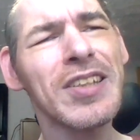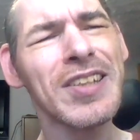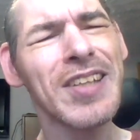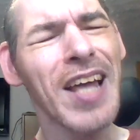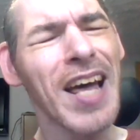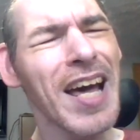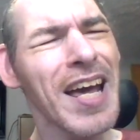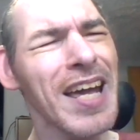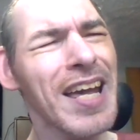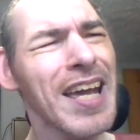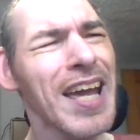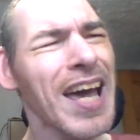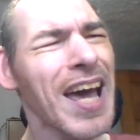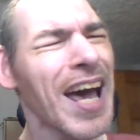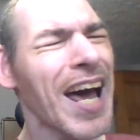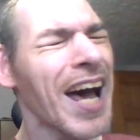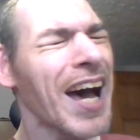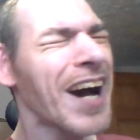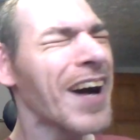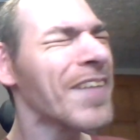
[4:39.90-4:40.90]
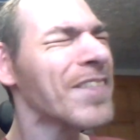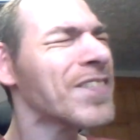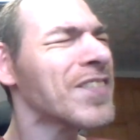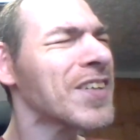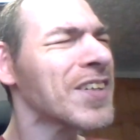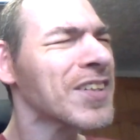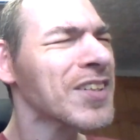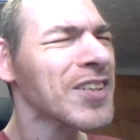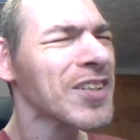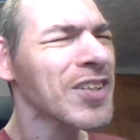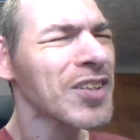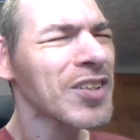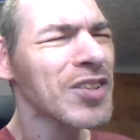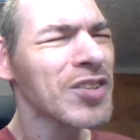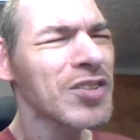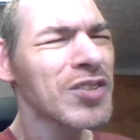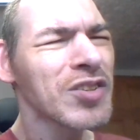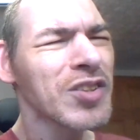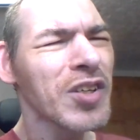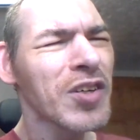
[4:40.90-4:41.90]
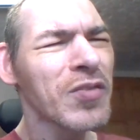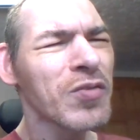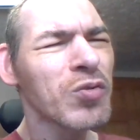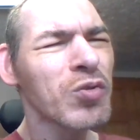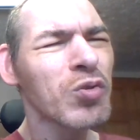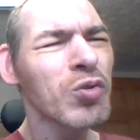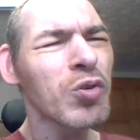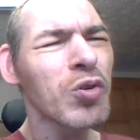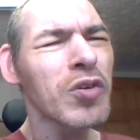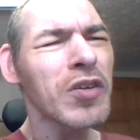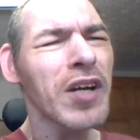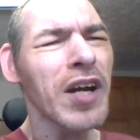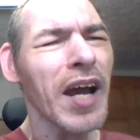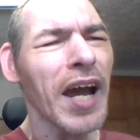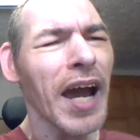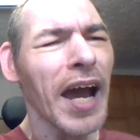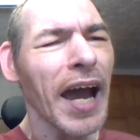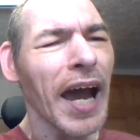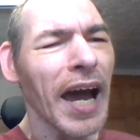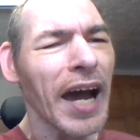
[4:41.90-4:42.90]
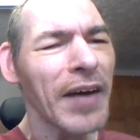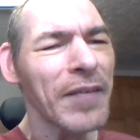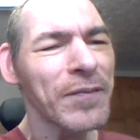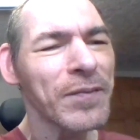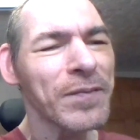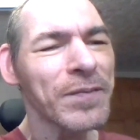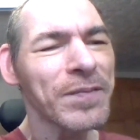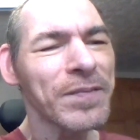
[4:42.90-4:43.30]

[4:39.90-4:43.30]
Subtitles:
they have the YouTube short app,